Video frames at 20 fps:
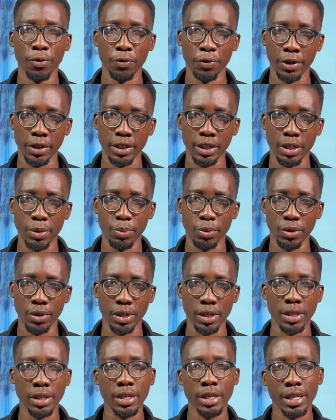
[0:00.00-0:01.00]
first
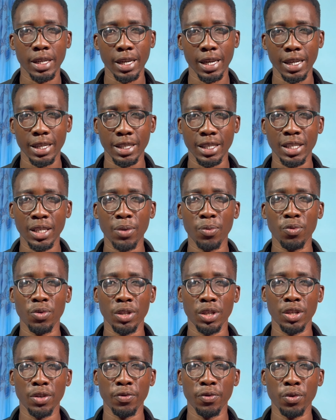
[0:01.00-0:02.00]
deposit, Airtm will
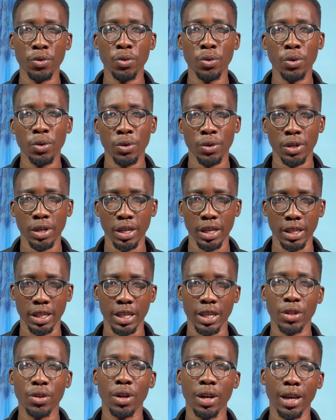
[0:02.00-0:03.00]
give you a
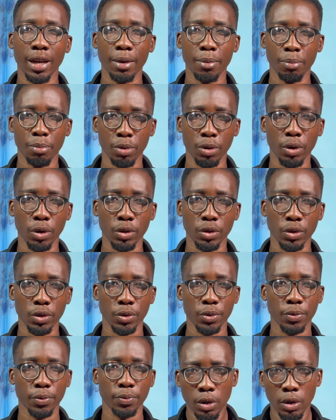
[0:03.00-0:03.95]
$3 bonus.